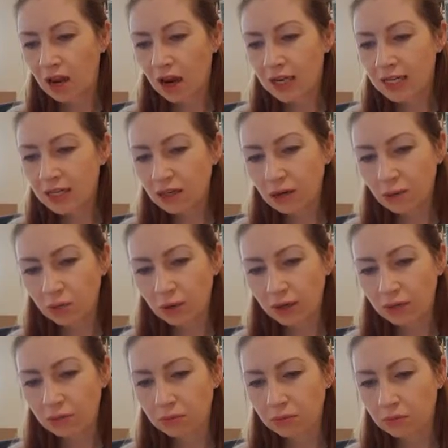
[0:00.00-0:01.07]
I didn't know what
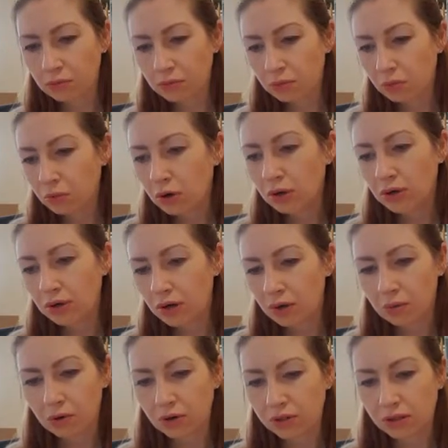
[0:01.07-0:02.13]

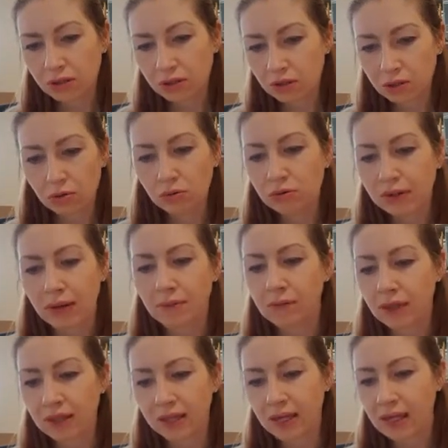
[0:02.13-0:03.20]
it was called then,
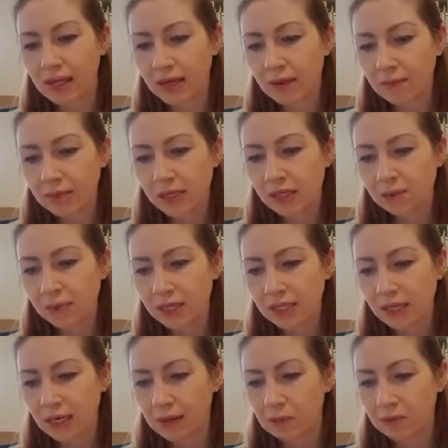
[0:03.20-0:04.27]
but the EMTs
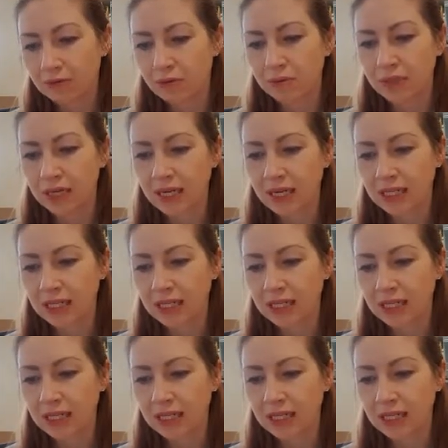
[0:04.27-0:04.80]
basically performed an